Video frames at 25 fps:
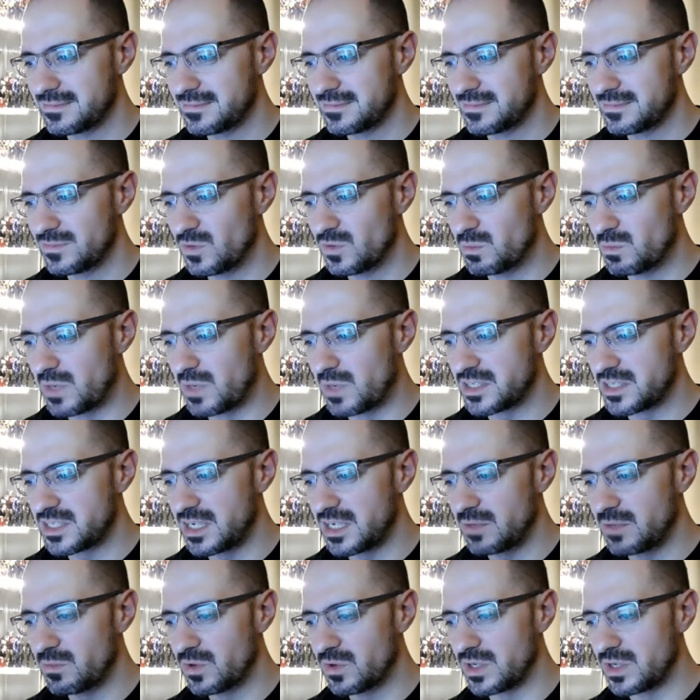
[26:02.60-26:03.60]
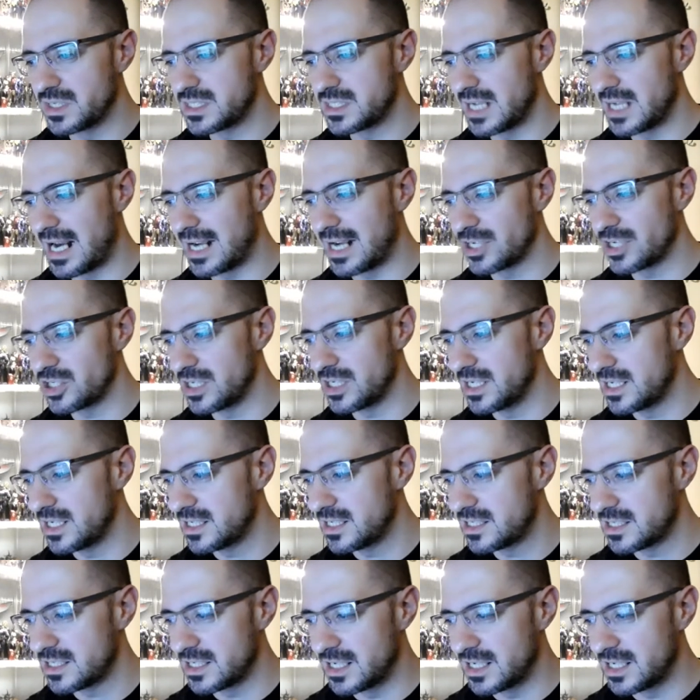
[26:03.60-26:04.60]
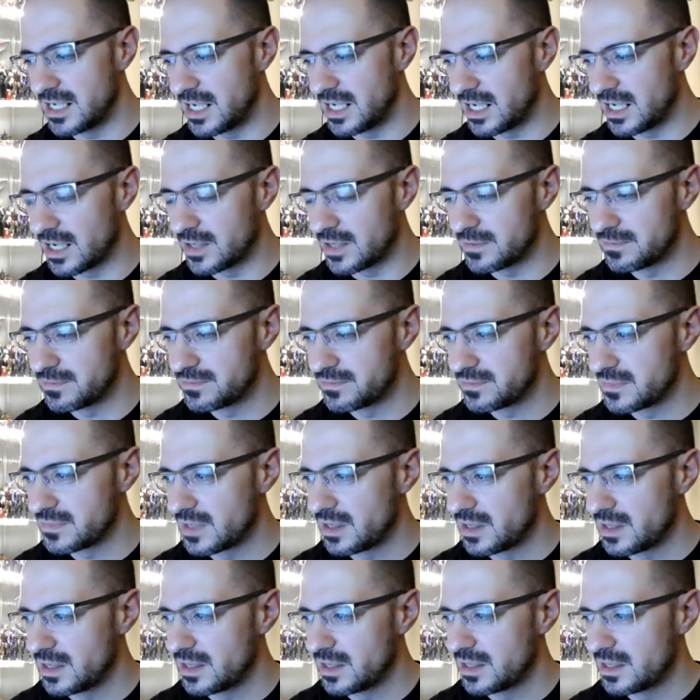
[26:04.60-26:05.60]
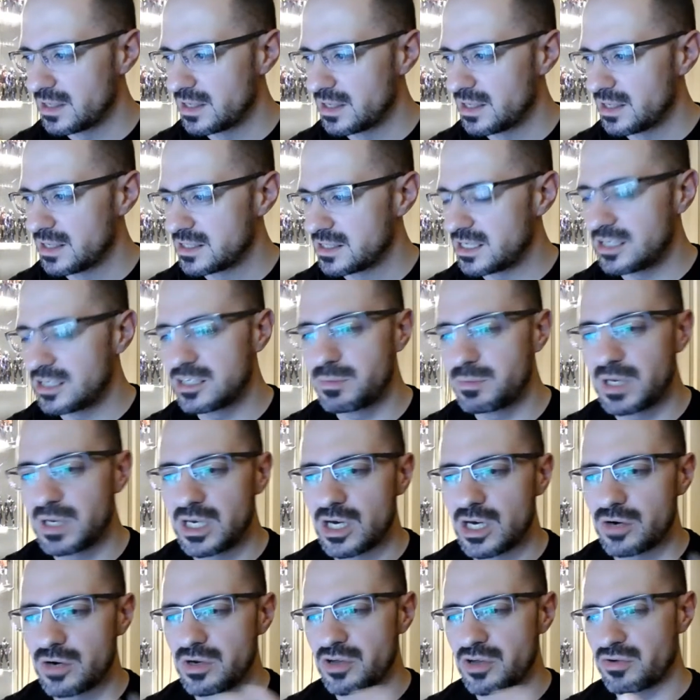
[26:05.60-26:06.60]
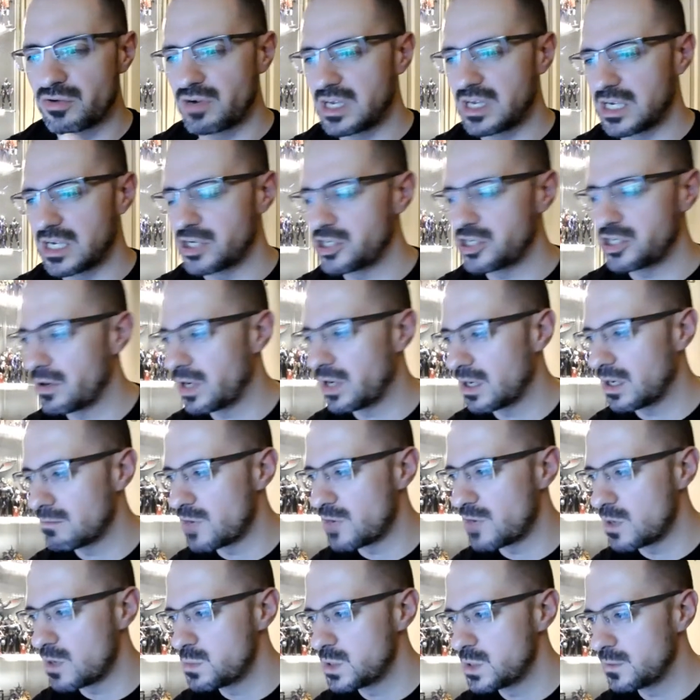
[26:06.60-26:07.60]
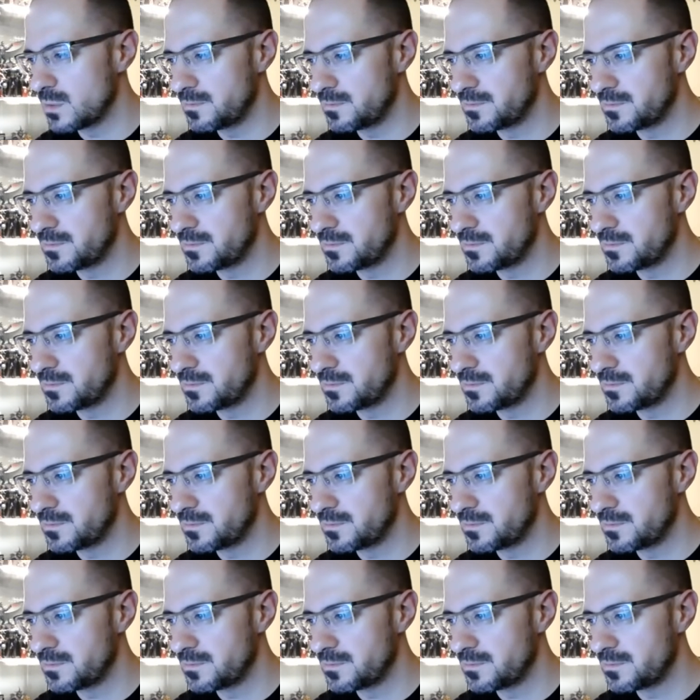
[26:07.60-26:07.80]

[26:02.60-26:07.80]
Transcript: Wouldn't mind seeing what this actually is. There you go. Seems to be the only three they're showing at the moment.